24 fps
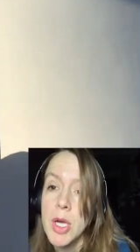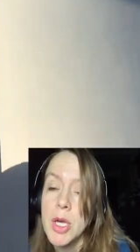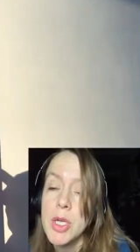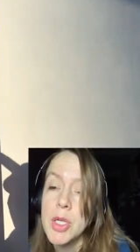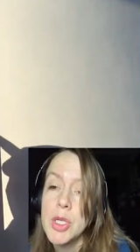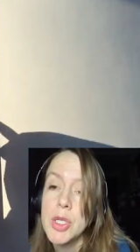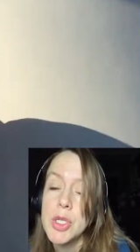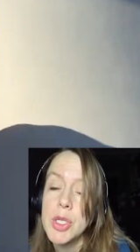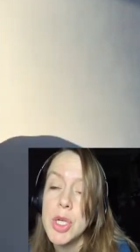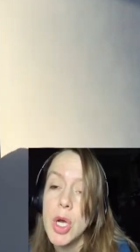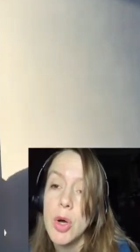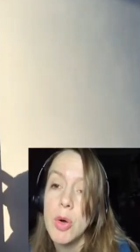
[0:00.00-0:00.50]

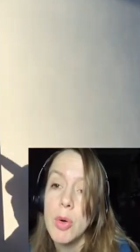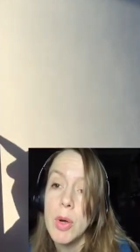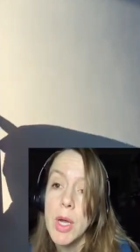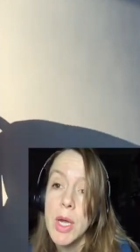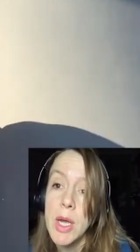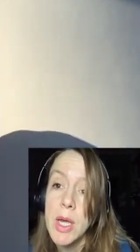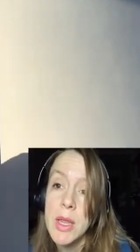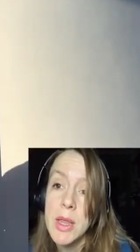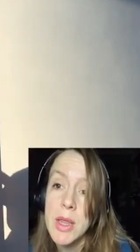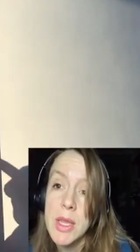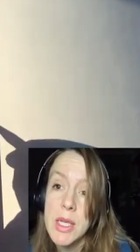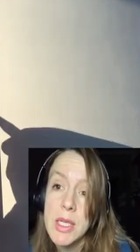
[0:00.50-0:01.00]
So
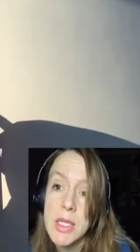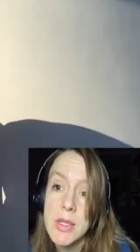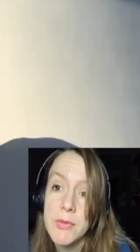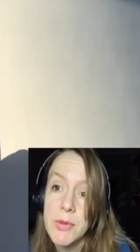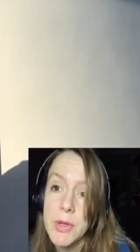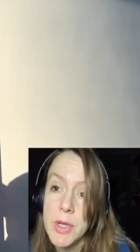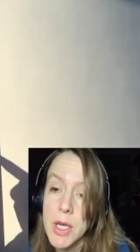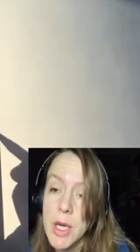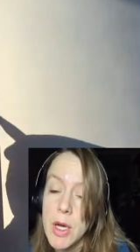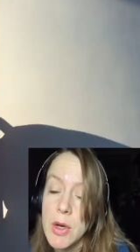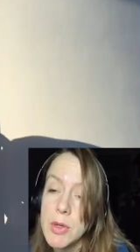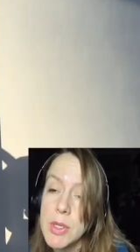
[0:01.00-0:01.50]
in this
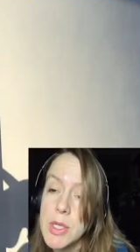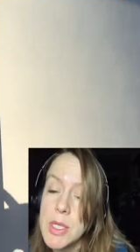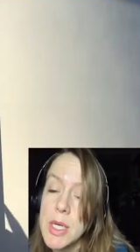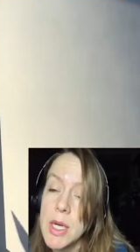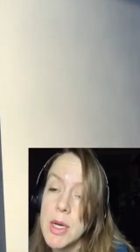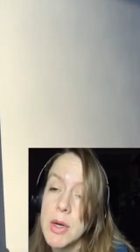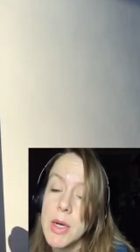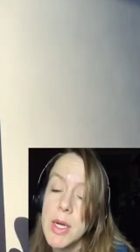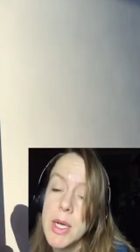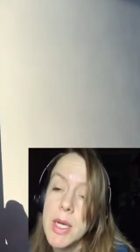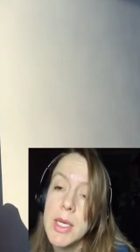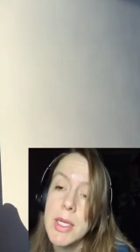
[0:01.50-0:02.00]
video
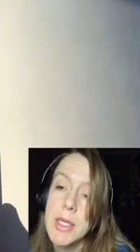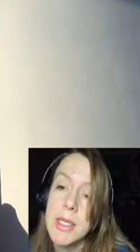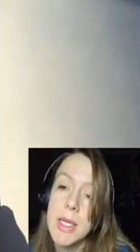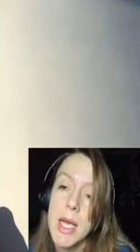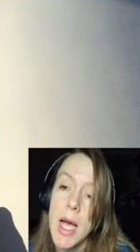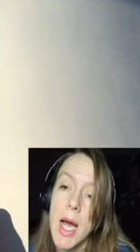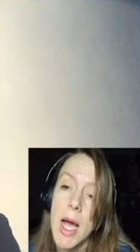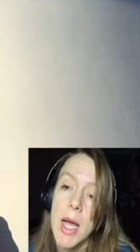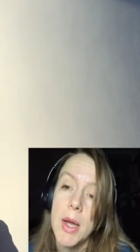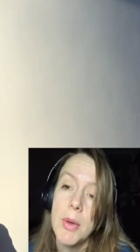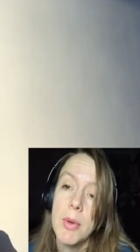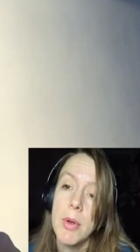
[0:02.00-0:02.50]
series,
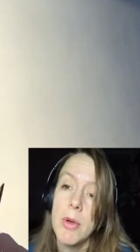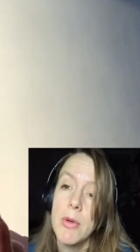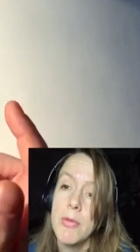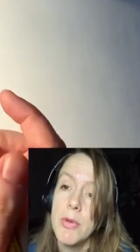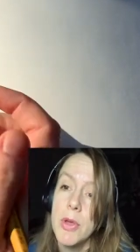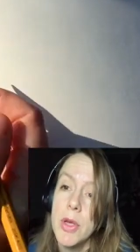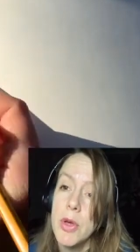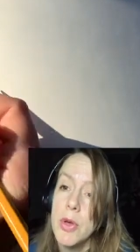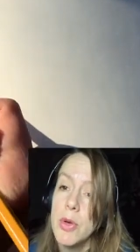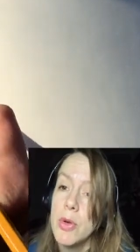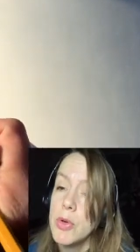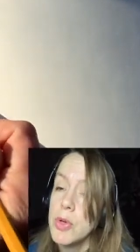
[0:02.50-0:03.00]
I
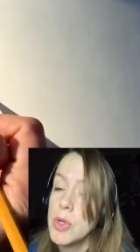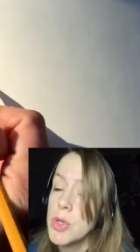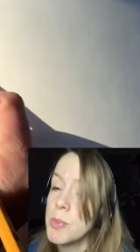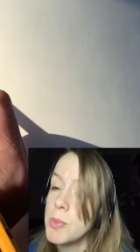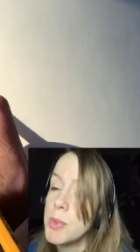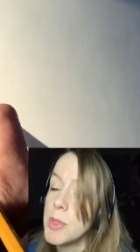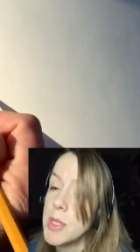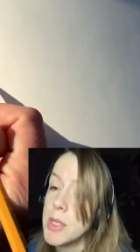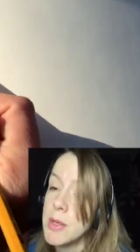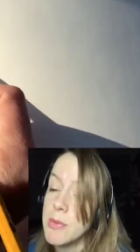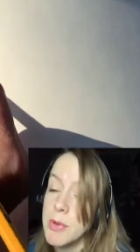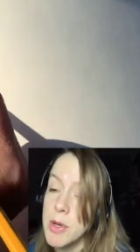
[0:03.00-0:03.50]
review
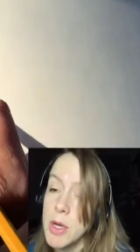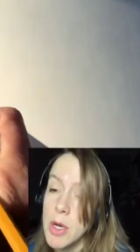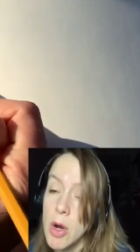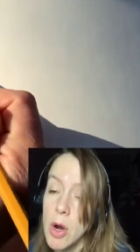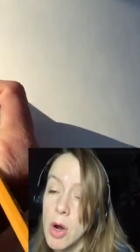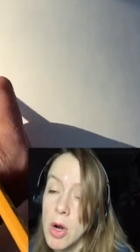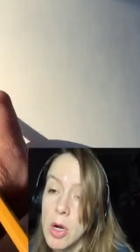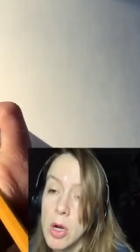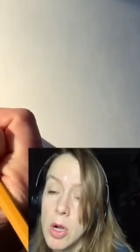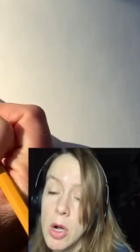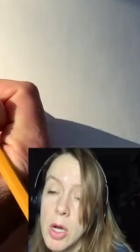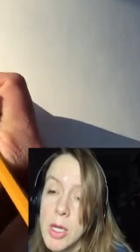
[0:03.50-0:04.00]
specific
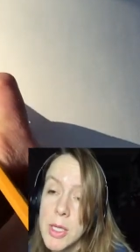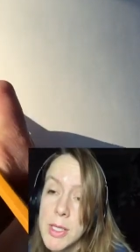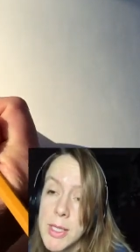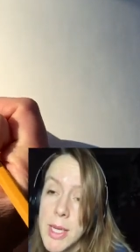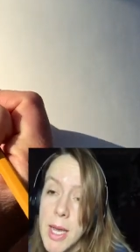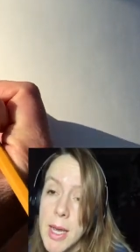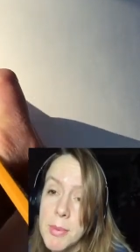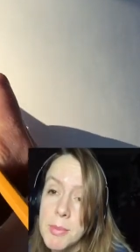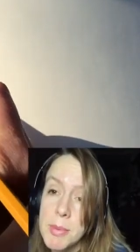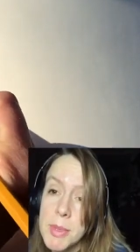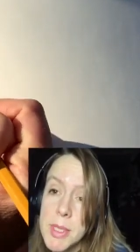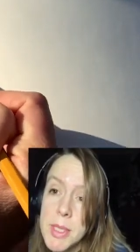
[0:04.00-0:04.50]
art
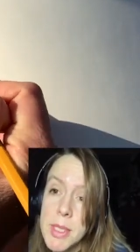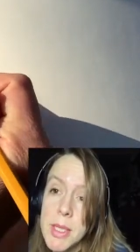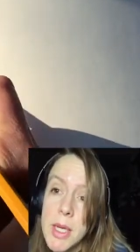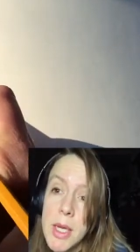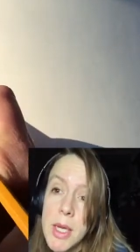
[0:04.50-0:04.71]
concepts